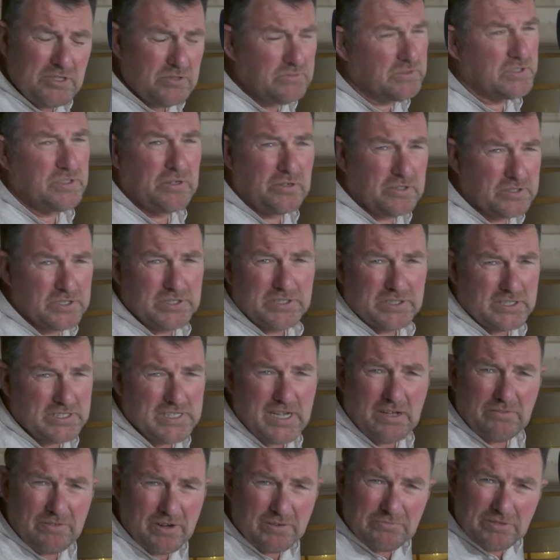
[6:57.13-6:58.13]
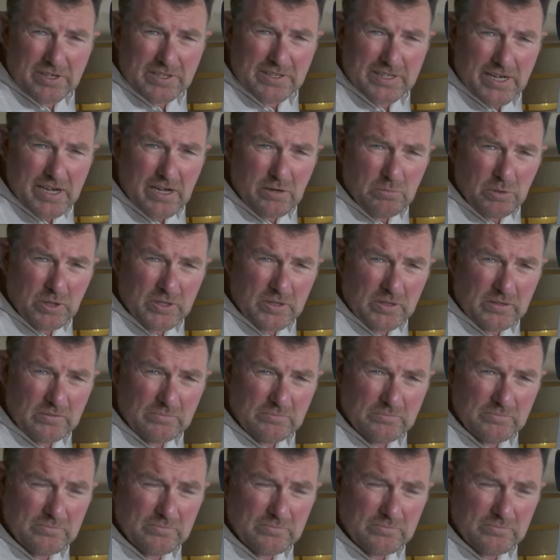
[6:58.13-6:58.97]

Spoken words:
don't torture yourself every day about it.